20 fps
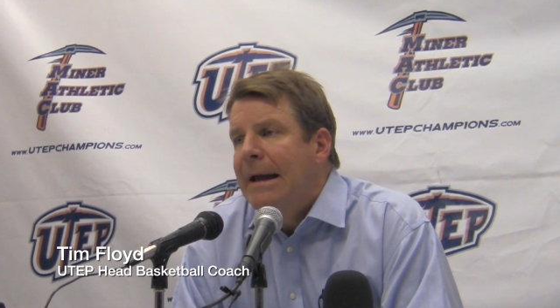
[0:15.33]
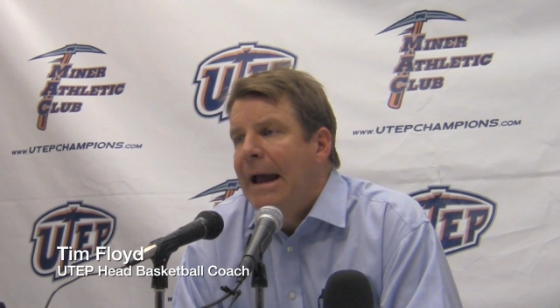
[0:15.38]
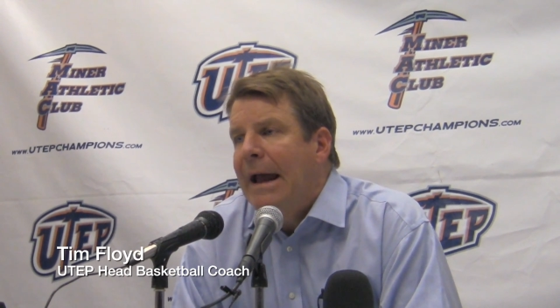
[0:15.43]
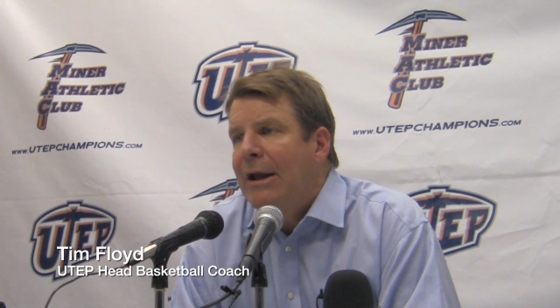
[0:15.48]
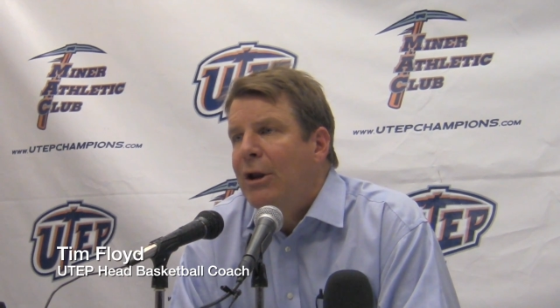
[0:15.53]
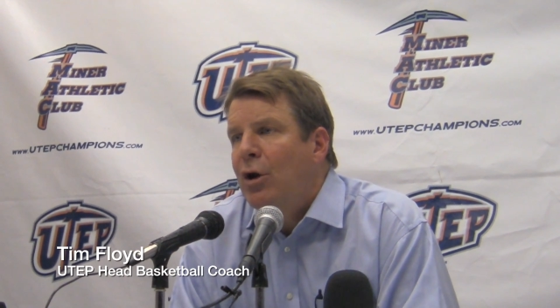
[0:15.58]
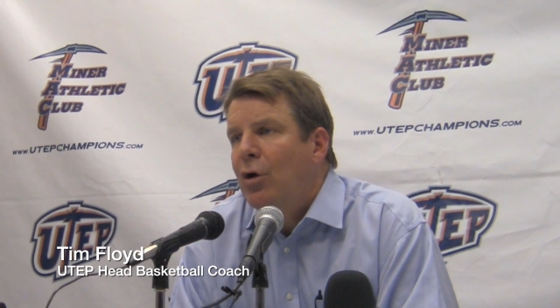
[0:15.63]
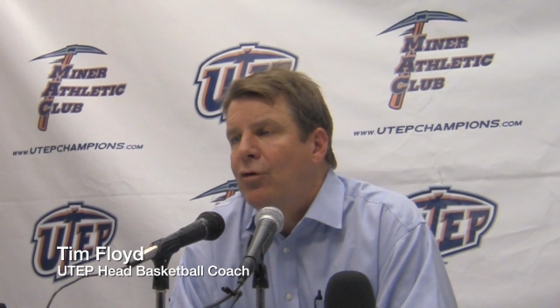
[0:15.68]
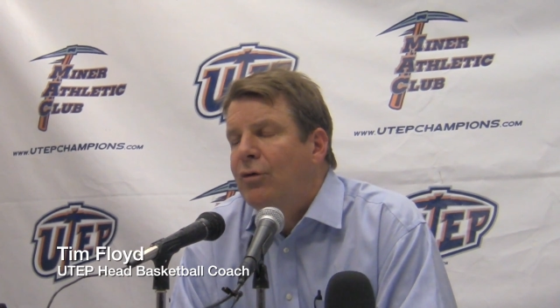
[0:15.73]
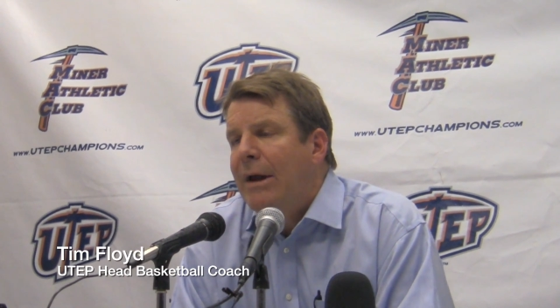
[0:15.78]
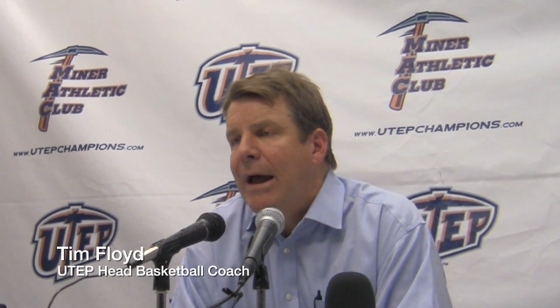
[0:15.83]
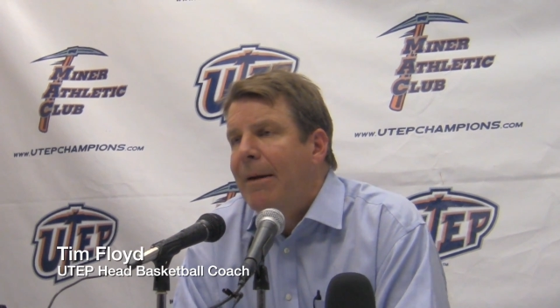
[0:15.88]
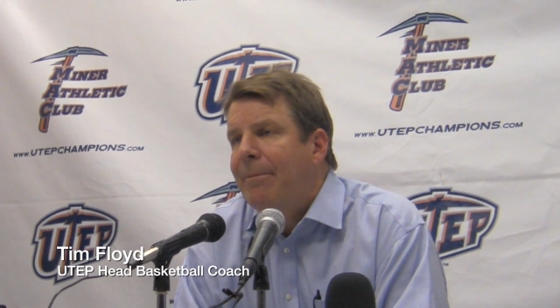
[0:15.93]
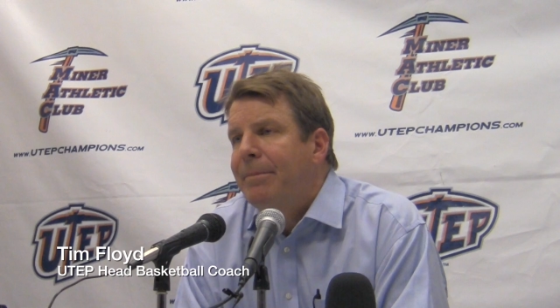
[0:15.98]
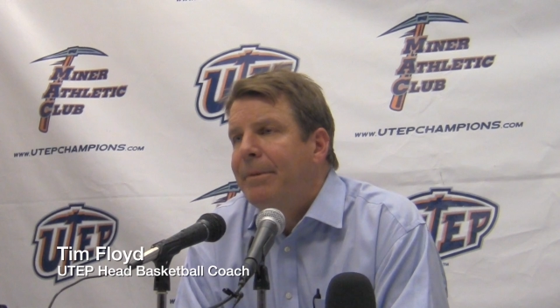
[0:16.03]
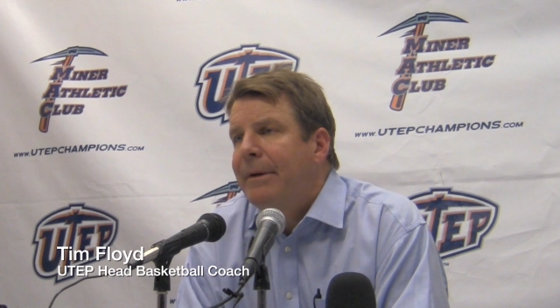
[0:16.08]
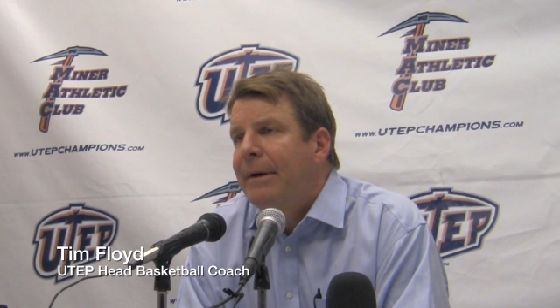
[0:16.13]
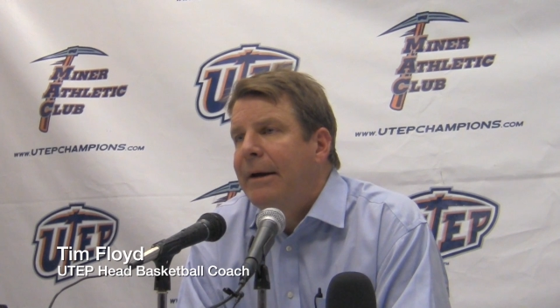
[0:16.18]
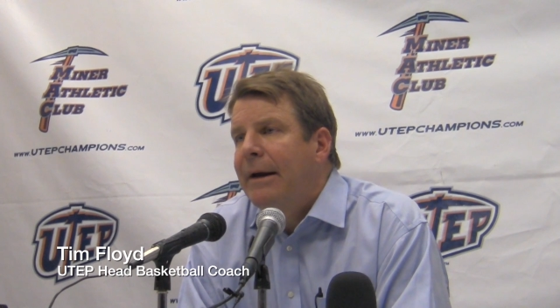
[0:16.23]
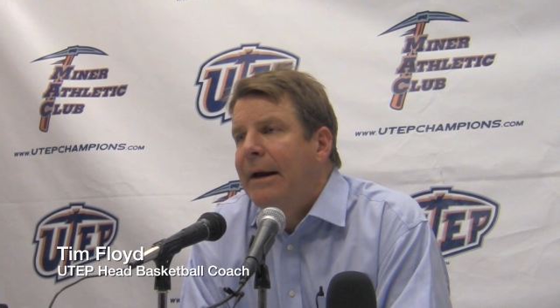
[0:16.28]

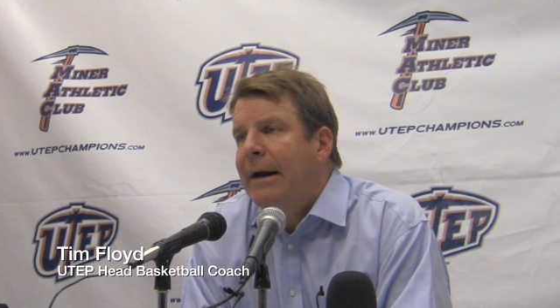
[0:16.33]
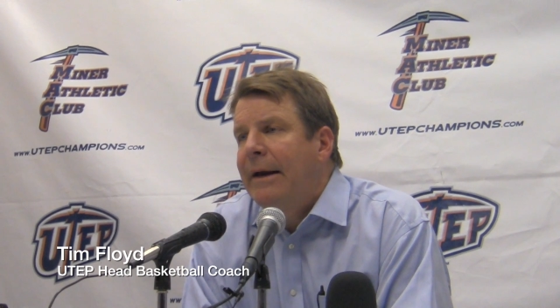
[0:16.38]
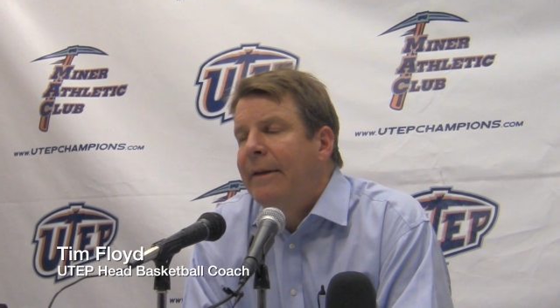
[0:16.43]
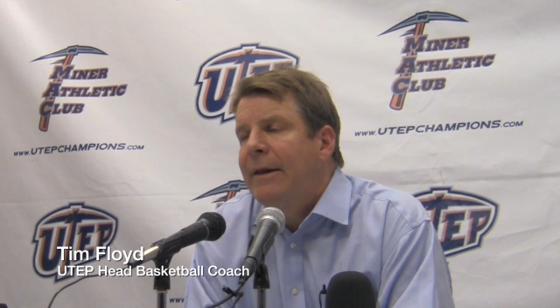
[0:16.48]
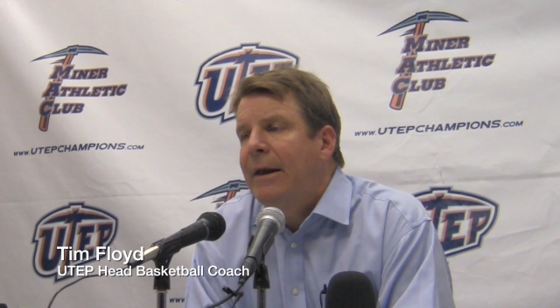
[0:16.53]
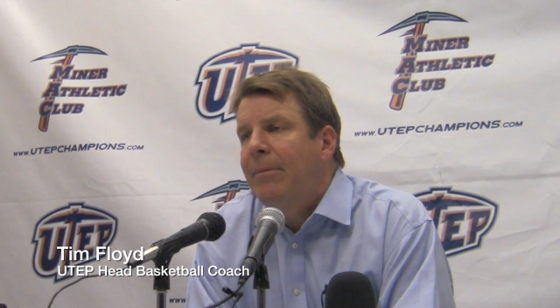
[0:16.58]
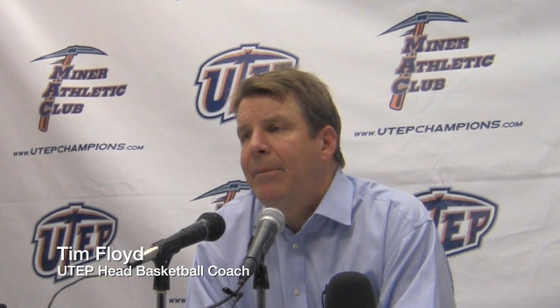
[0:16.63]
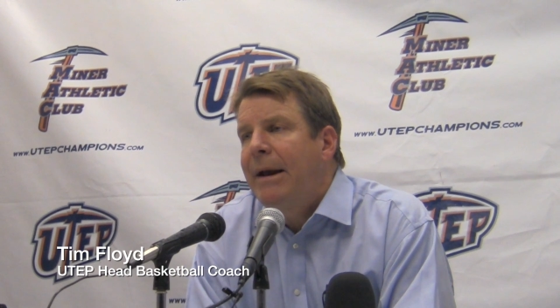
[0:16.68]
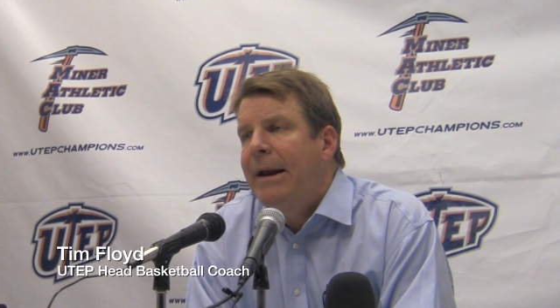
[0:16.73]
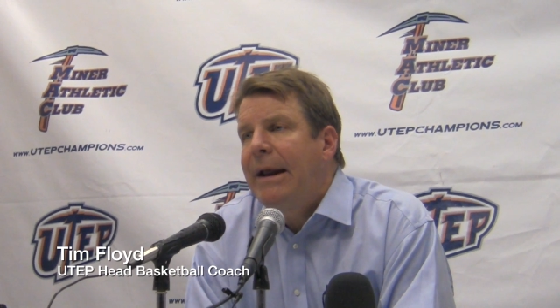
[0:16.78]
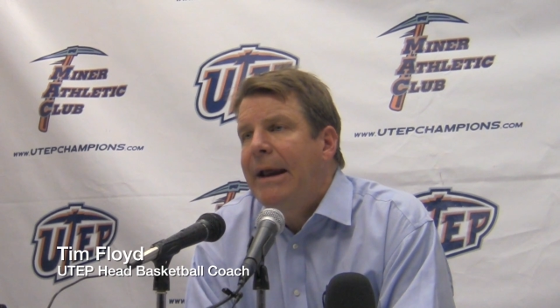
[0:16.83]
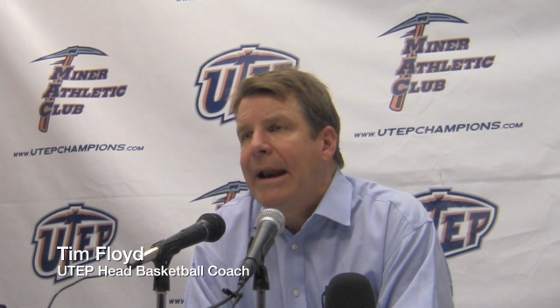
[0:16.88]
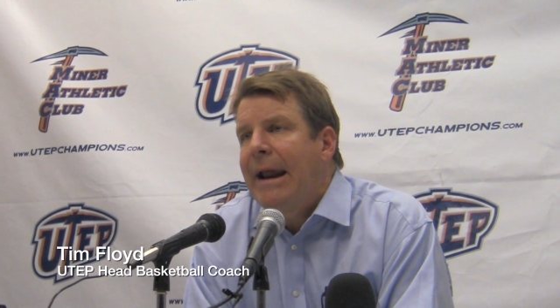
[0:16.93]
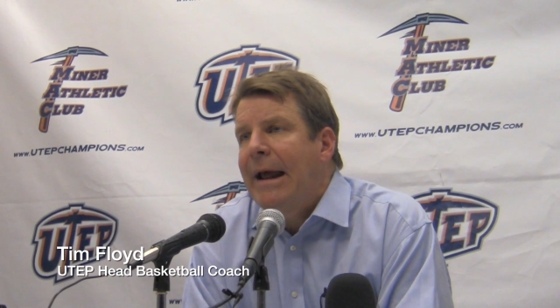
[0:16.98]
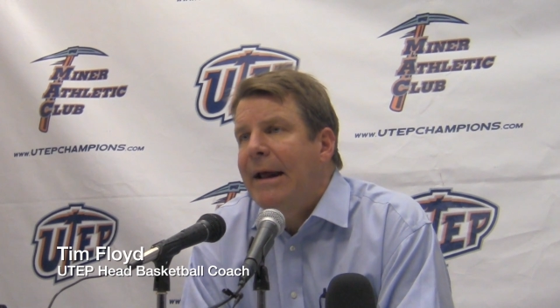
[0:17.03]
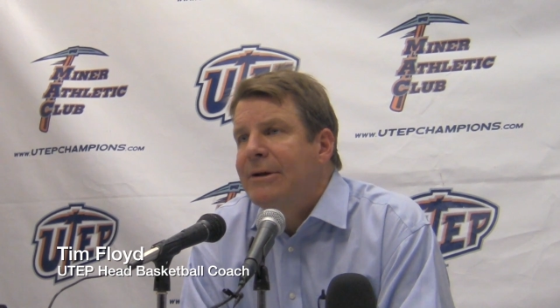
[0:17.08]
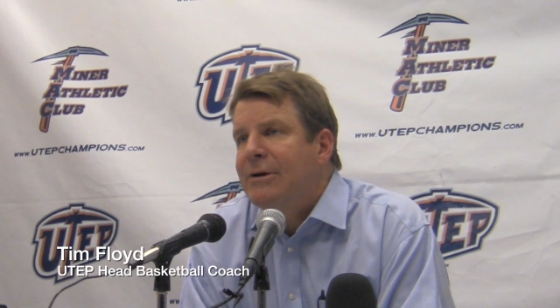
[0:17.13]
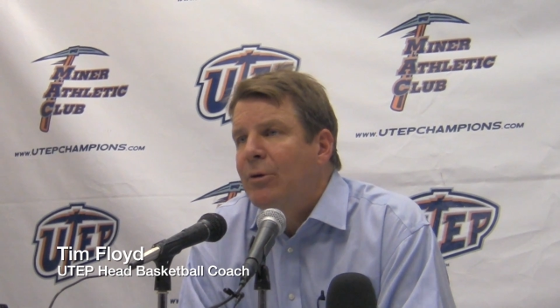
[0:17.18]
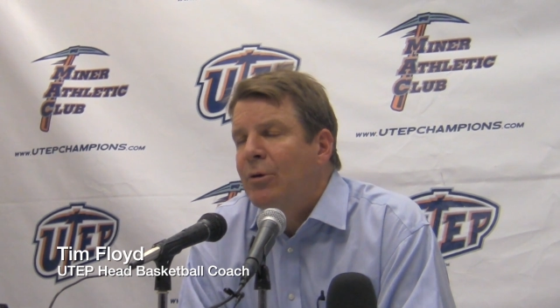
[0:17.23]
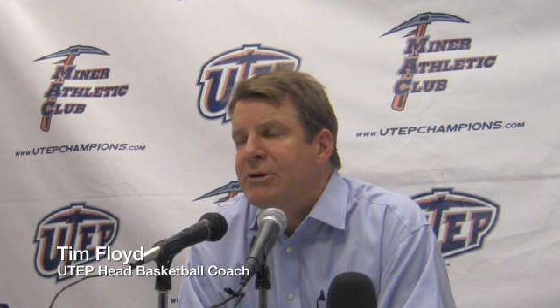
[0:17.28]
UTEP, and the
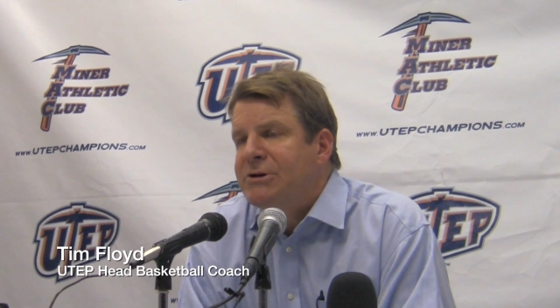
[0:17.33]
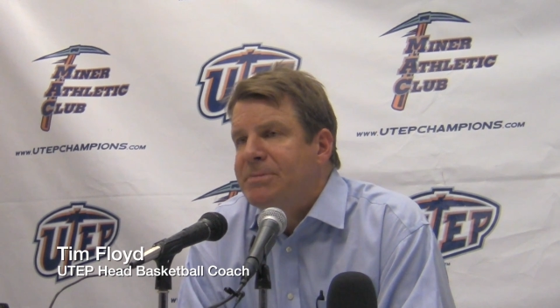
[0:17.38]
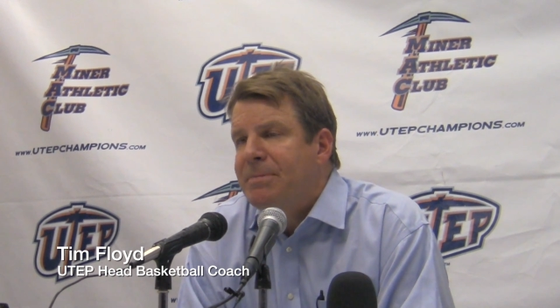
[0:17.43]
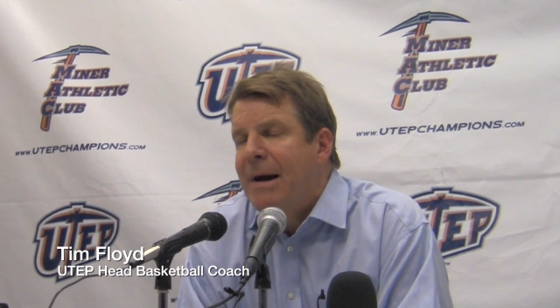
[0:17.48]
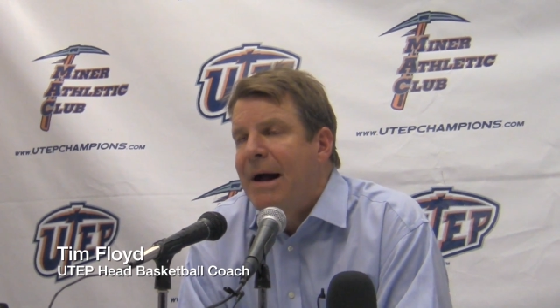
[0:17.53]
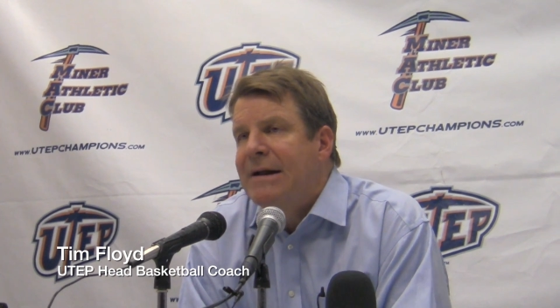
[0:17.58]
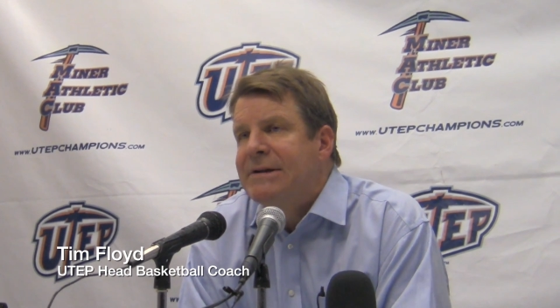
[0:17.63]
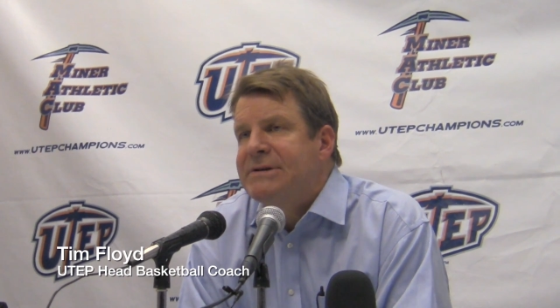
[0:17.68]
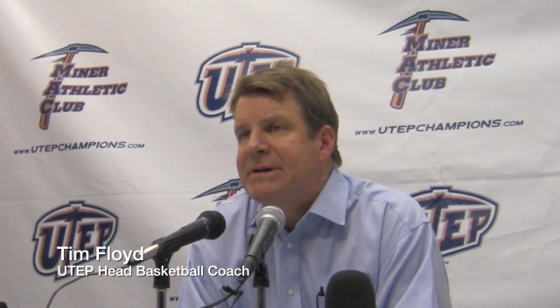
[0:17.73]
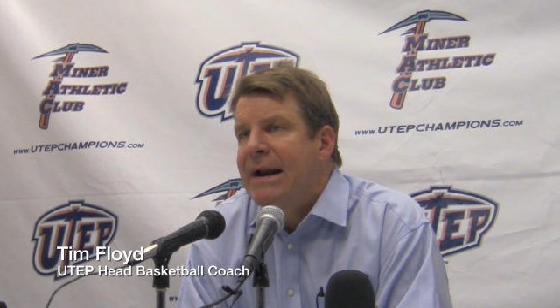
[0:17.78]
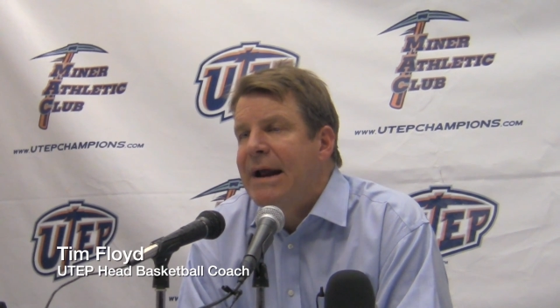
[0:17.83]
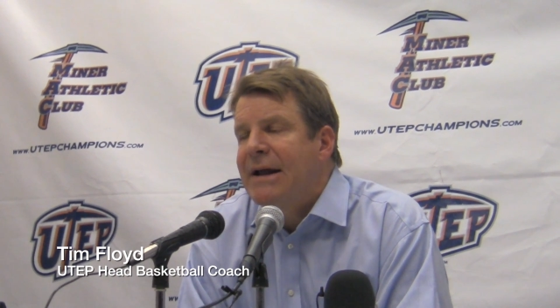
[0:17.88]
immediate response